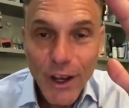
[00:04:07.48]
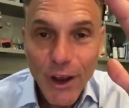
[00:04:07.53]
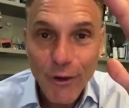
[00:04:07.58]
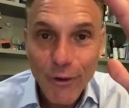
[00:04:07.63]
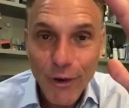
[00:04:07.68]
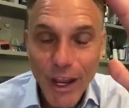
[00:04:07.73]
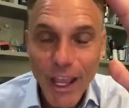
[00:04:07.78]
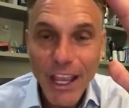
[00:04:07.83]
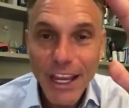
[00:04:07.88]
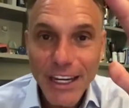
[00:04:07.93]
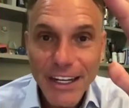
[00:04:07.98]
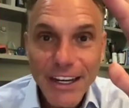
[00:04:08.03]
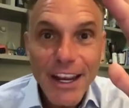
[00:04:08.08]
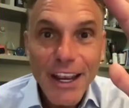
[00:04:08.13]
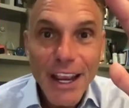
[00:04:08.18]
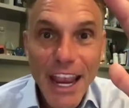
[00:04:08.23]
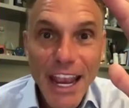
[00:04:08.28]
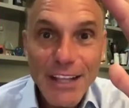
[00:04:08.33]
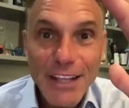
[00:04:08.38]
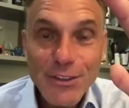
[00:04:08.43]
All right.
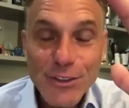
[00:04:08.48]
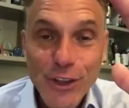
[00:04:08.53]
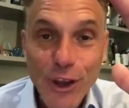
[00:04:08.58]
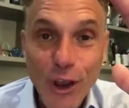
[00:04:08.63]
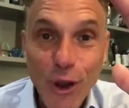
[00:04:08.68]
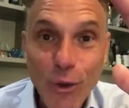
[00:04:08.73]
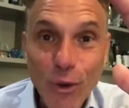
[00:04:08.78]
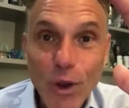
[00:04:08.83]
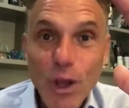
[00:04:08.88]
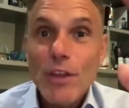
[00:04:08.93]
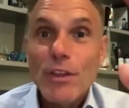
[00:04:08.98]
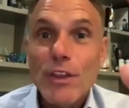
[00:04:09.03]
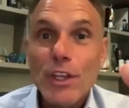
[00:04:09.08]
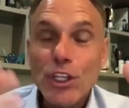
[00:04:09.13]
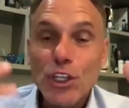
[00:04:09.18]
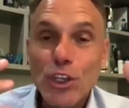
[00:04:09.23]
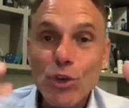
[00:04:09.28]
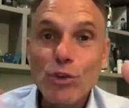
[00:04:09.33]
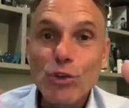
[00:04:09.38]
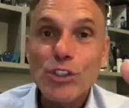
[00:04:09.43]
And so the
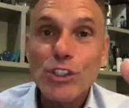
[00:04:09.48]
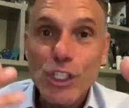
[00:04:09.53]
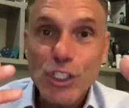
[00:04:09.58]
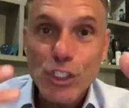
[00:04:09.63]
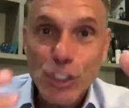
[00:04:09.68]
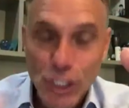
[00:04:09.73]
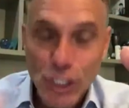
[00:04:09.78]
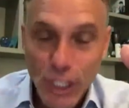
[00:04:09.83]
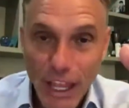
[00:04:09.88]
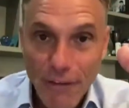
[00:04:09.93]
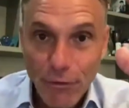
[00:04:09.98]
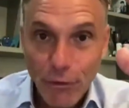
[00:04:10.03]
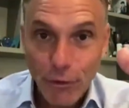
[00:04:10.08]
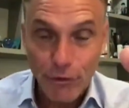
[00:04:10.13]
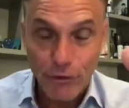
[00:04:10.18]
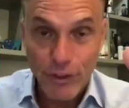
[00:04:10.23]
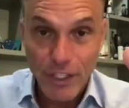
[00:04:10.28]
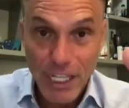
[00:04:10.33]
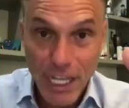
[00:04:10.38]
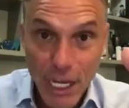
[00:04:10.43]
usage
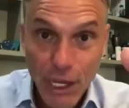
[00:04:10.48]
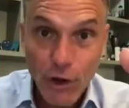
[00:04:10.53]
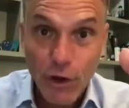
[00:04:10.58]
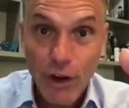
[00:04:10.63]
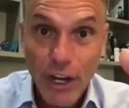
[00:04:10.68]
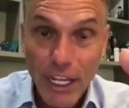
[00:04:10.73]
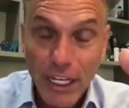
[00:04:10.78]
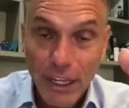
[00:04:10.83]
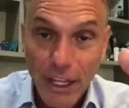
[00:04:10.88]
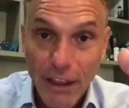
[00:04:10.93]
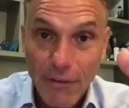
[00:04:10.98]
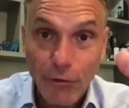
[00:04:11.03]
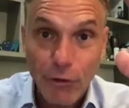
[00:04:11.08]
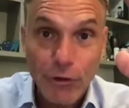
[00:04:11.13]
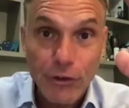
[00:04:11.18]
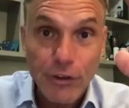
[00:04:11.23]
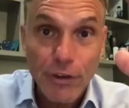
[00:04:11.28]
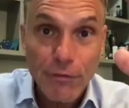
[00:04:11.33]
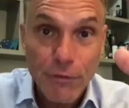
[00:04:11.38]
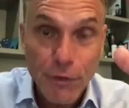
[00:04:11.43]
levels, the internet levels,
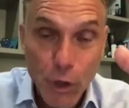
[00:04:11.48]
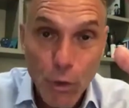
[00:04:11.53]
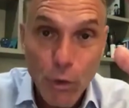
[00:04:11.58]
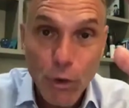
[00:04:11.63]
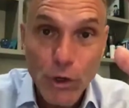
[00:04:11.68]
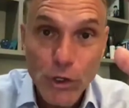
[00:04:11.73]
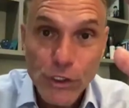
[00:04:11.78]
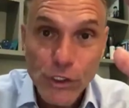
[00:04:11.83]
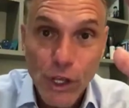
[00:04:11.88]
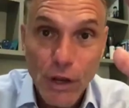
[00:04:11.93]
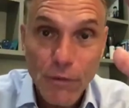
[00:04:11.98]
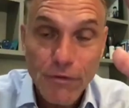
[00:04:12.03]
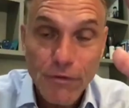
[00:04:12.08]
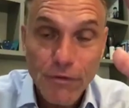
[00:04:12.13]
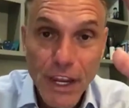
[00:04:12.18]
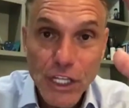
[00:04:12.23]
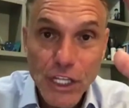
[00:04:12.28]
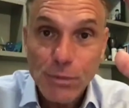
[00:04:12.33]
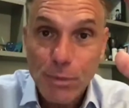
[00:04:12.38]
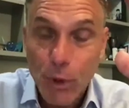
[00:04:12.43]
the viewers on
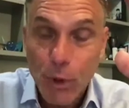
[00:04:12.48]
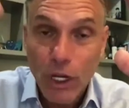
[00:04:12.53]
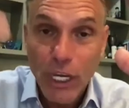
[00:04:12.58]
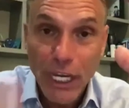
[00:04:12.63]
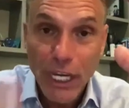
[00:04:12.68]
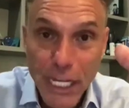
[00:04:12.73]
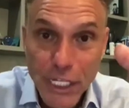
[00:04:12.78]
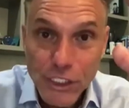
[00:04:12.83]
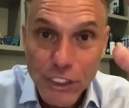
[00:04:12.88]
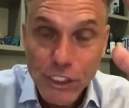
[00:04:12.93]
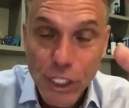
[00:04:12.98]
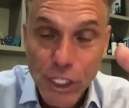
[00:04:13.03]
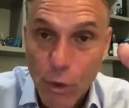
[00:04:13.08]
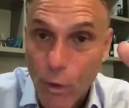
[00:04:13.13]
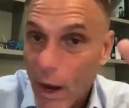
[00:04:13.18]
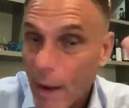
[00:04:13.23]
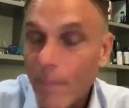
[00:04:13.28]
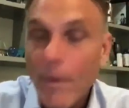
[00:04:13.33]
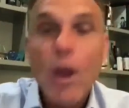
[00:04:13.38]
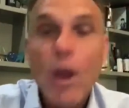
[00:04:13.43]
Facebook and
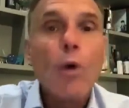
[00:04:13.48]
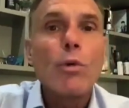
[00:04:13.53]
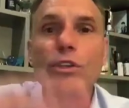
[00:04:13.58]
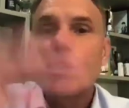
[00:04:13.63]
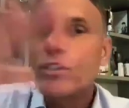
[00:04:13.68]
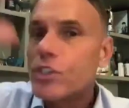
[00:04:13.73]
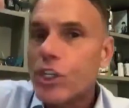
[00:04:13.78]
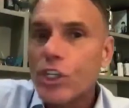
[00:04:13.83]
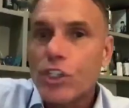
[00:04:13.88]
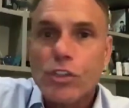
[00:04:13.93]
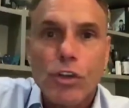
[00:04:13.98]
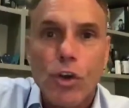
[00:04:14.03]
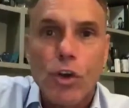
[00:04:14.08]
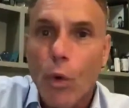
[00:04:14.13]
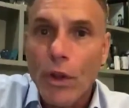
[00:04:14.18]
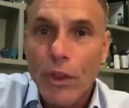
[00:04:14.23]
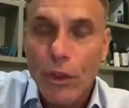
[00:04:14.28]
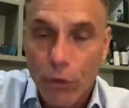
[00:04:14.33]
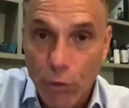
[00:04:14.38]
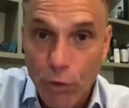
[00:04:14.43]
Instagram was just
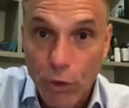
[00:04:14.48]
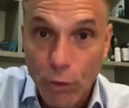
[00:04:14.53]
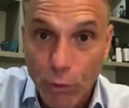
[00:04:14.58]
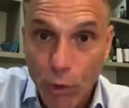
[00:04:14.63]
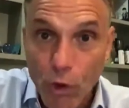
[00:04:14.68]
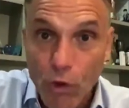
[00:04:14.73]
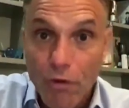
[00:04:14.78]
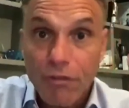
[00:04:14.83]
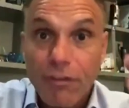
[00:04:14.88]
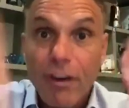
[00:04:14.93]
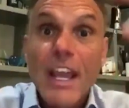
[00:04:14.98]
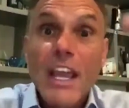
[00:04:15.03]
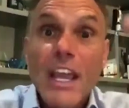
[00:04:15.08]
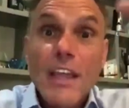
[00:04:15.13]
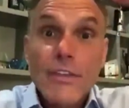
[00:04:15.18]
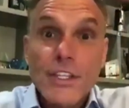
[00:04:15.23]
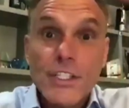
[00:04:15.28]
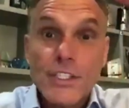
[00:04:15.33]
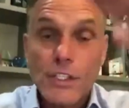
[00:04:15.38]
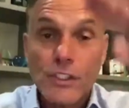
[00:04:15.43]
going through the roof.
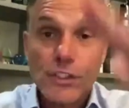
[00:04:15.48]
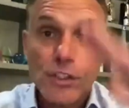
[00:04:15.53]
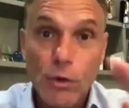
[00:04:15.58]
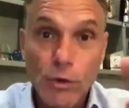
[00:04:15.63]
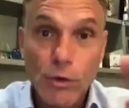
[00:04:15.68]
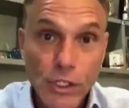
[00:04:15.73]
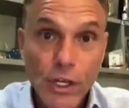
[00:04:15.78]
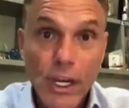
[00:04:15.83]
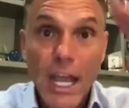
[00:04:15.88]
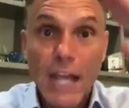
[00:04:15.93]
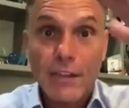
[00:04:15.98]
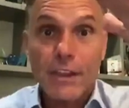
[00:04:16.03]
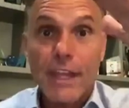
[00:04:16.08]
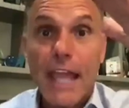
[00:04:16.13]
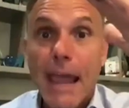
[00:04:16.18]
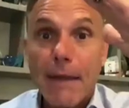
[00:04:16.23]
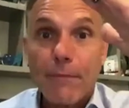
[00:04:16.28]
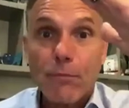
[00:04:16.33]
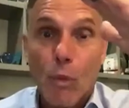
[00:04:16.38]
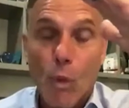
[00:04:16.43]
So you got
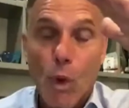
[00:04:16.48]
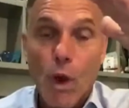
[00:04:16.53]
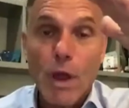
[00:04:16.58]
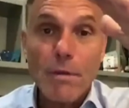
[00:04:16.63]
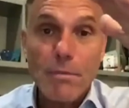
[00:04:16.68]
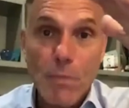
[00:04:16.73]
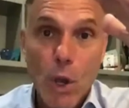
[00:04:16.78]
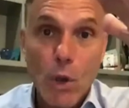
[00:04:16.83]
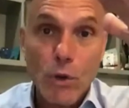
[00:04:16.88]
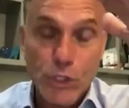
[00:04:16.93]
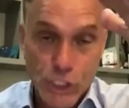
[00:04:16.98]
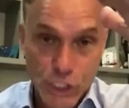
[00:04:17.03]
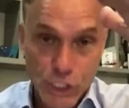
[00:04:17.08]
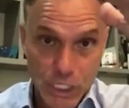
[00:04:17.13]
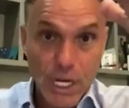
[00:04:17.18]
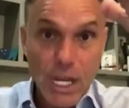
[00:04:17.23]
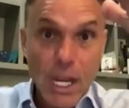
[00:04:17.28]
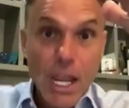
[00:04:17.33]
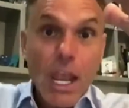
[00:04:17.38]
that one motion.